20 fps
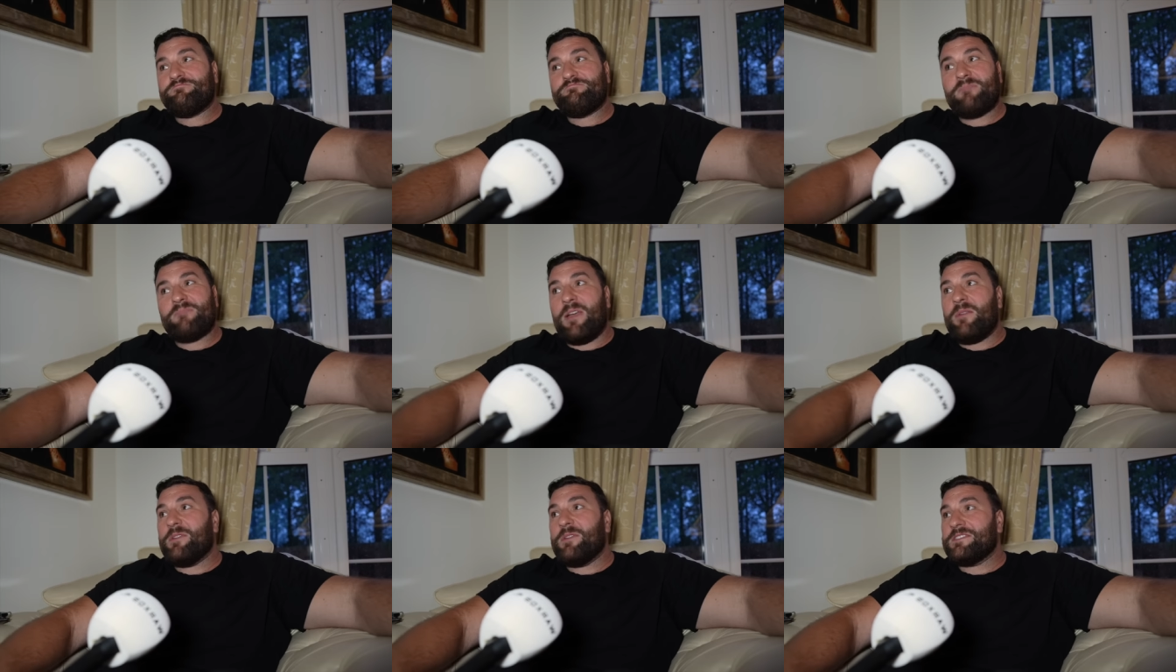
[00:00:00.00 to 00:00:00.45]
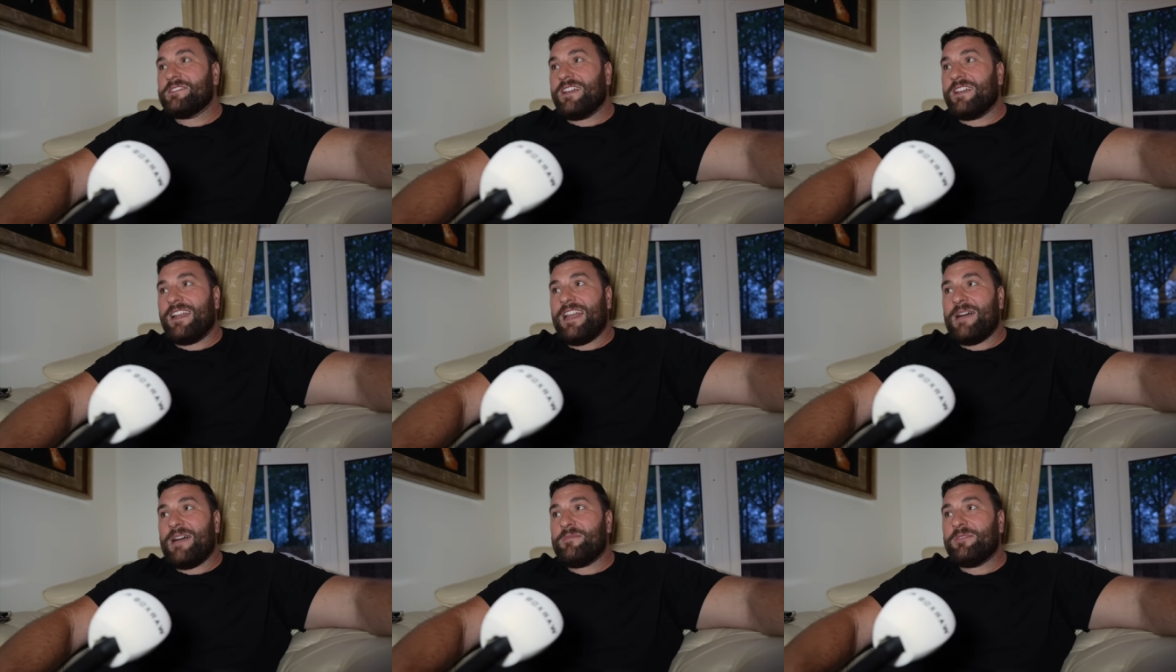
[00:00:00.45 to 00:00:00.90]
it wasn't
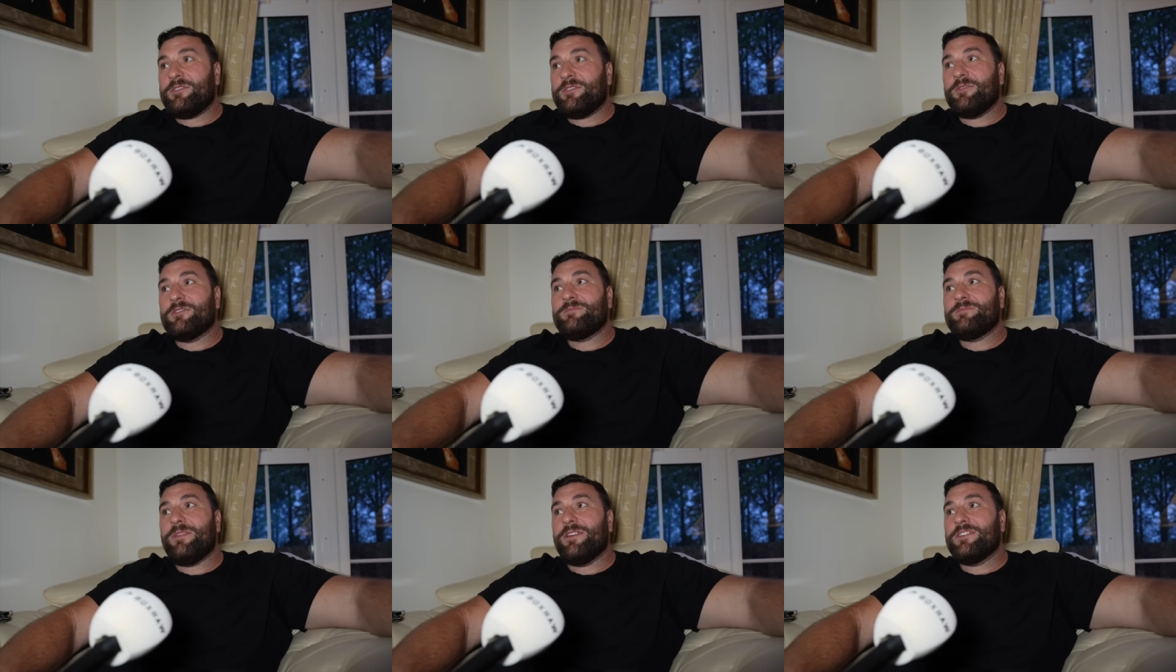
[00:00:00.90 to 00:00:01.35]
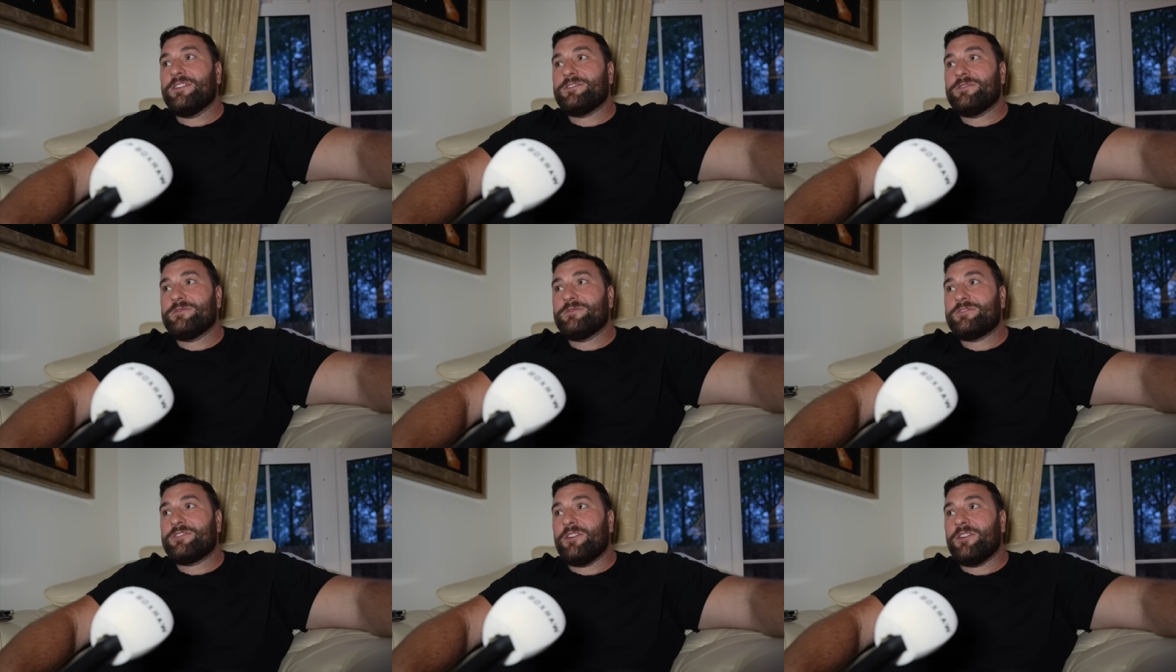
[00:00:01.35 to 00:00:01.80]
alarming to us because
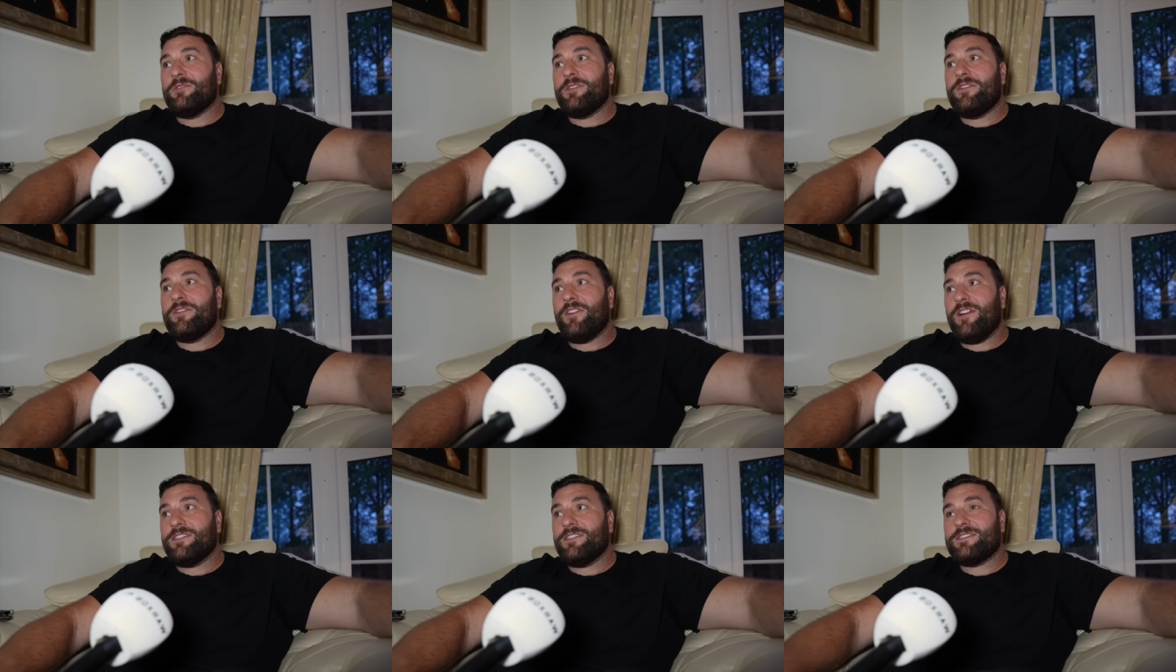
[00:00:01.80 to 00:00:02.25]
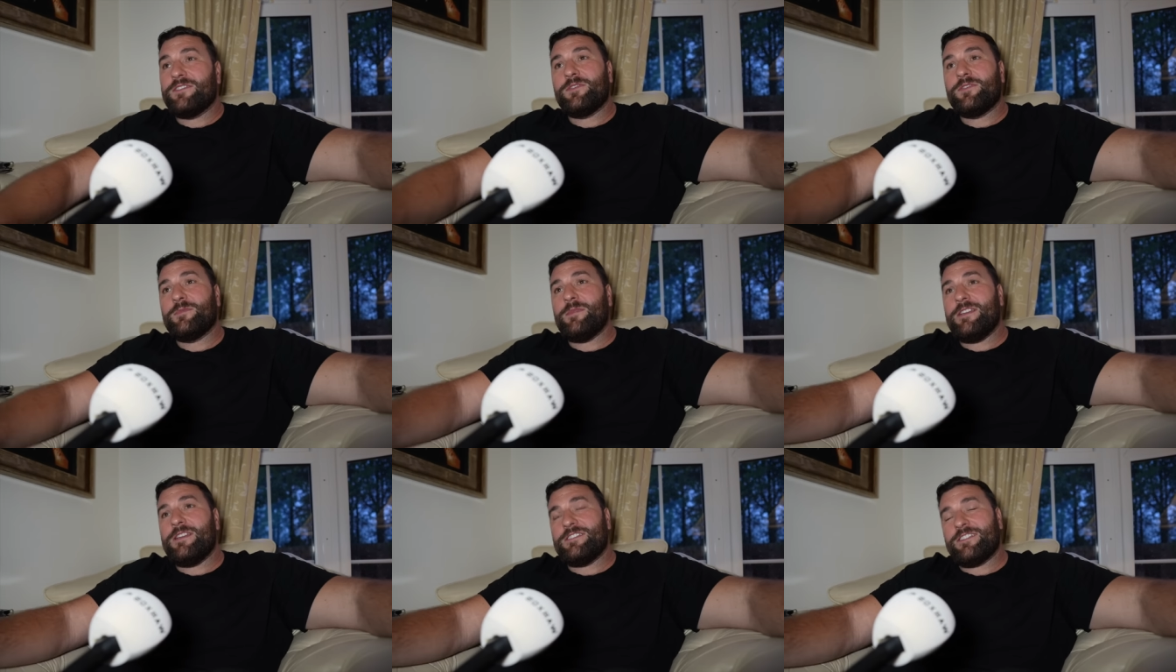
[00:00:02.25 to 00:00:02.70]
it was totally false
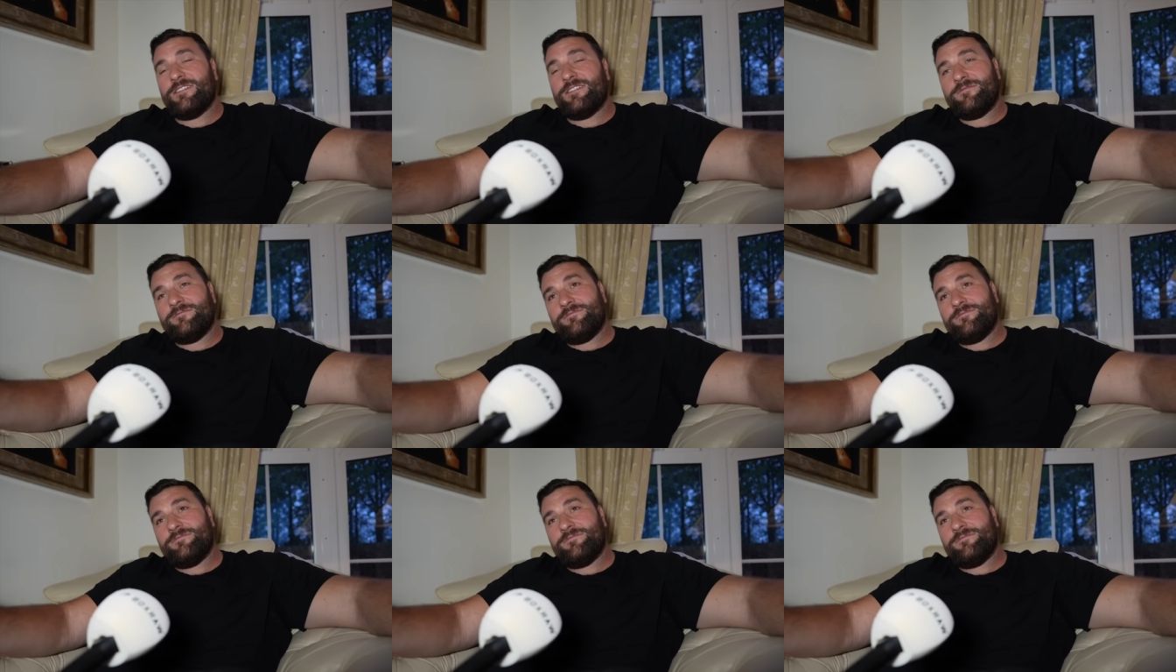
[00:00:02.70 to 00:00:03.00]
information.